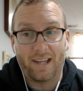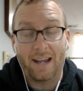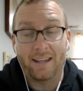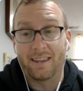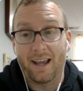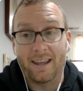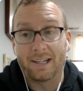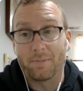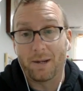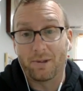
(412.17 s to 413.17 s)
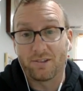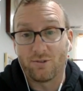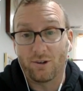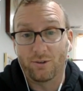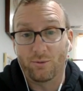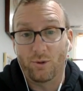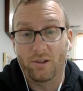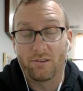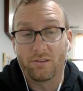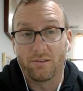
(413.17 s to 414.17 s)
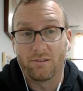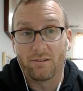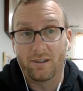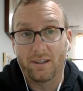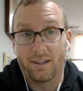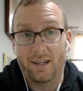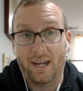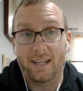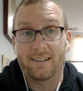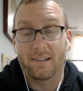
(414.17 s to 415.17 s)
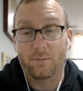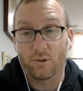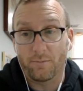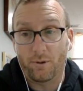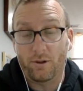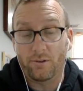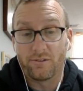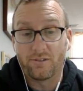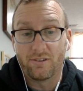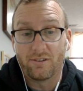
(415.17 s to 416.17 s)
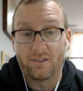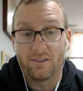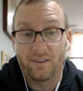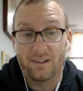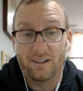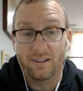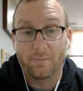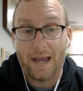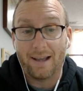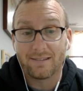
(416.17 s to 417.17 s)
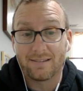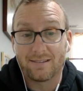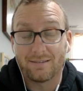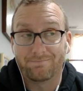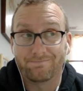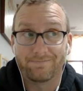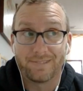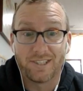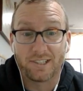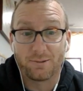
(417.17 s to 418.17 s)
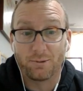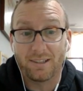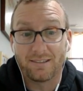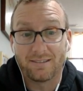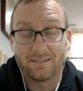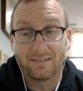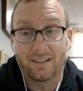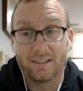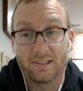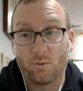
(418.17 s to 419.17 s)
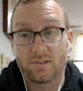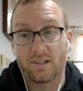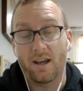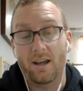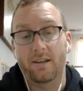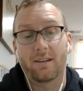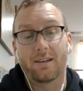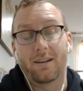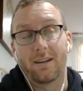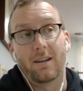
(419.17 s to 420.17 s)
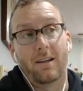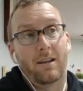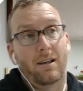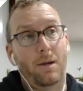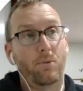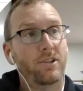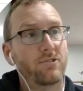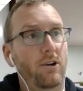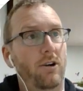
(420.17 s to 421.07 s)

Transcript: I think Bama has struggled with any team with a pulse in the past 6 weeks, and this one's got a pretty strong